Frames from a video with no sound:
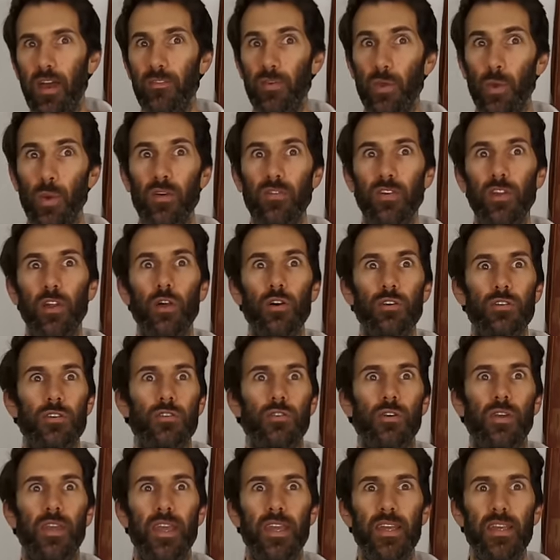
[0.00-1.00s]
Have you ever
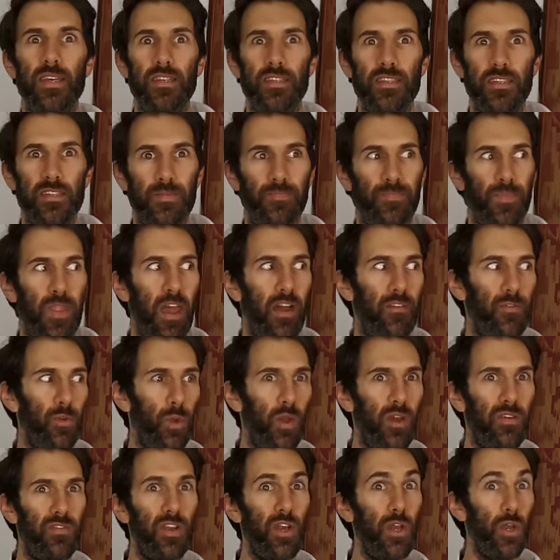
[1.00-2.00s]
lost your keys? Have
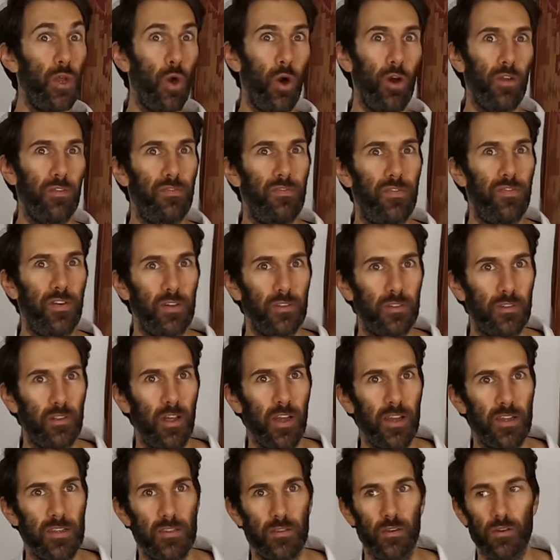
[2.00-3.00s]
you ever not felt
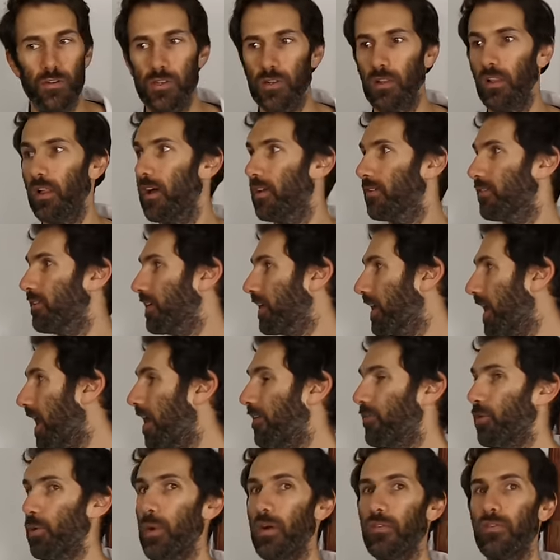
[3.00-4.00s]
like socializing?
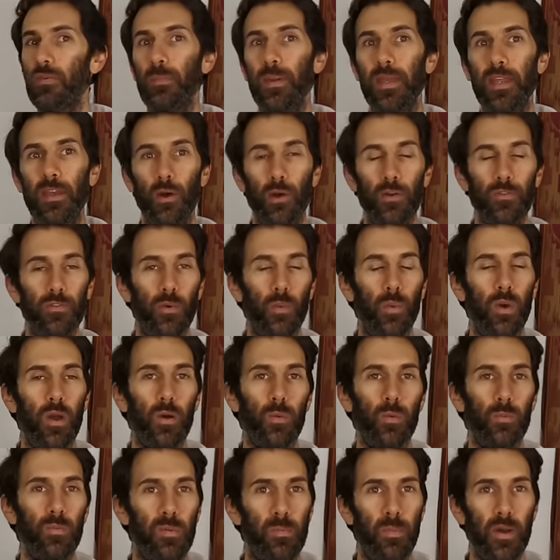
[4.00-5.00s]
Have you ever been
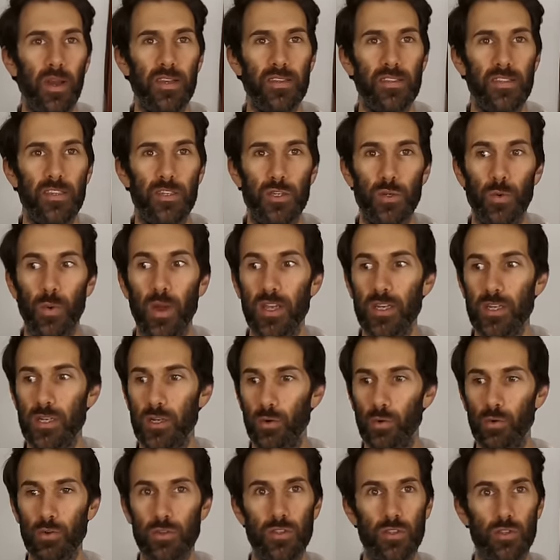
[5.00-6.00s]
overwhelmed by a
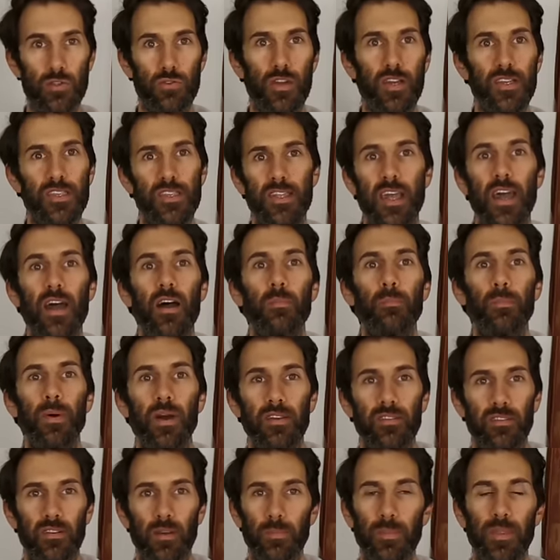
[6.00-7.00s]
situation or stressed out
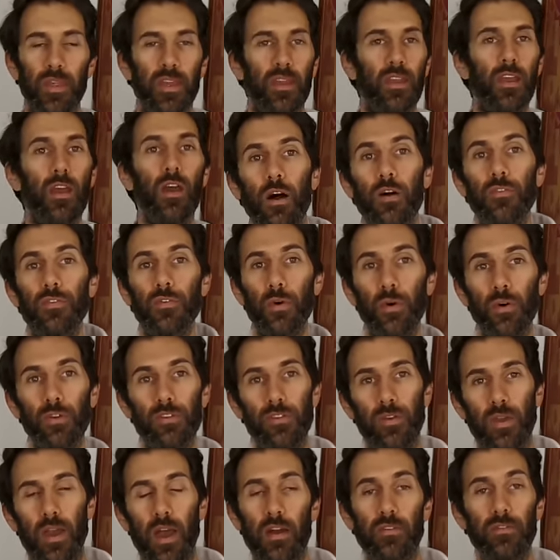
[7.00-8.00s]
by something? Of
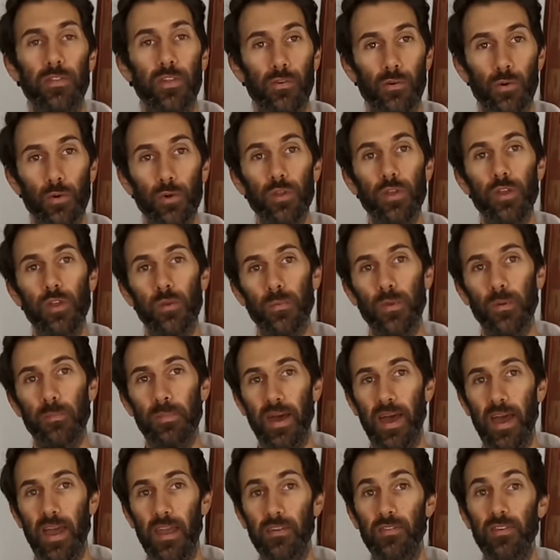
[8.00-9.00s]
course you have. They're all human
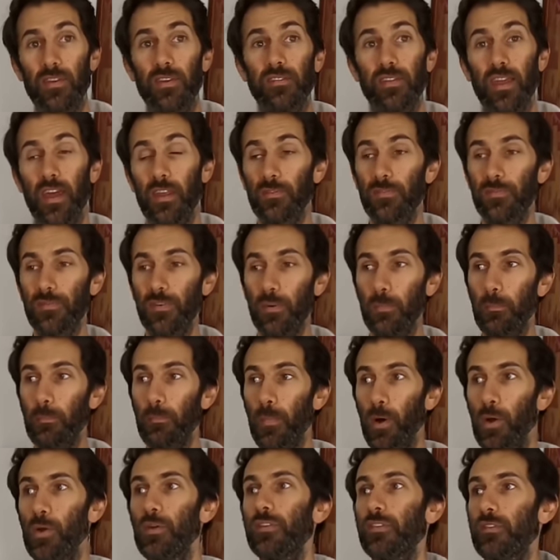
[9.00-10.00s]
behaviors. And for
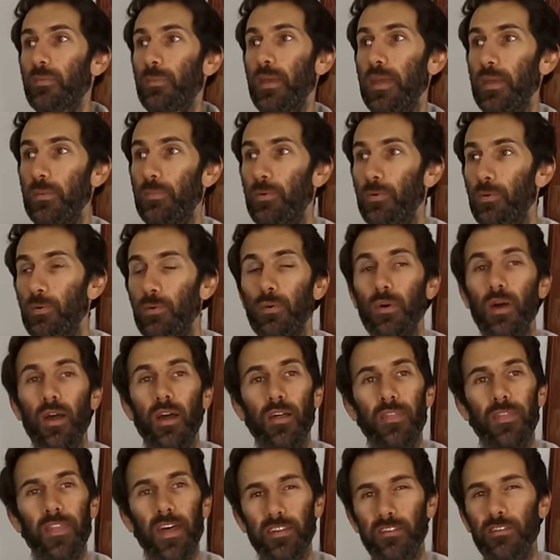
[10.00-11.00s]
most people,
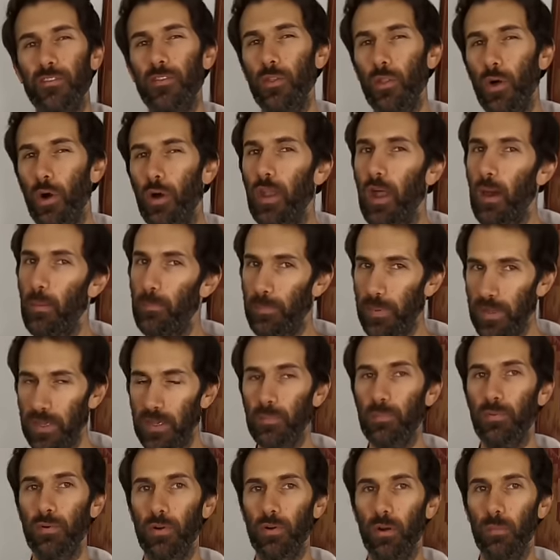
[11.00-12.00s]
that's not a
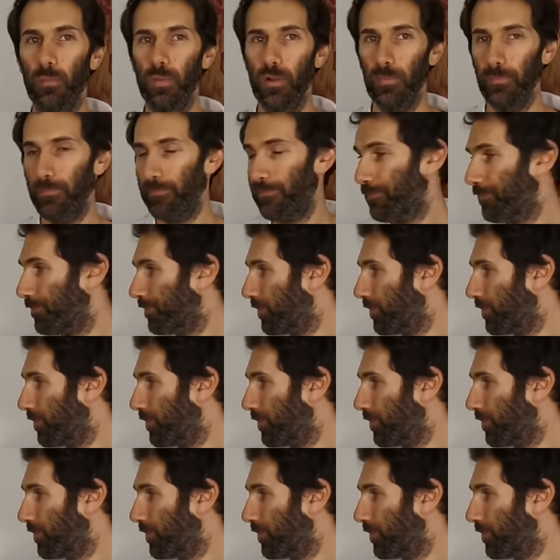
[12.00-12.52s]
big problem.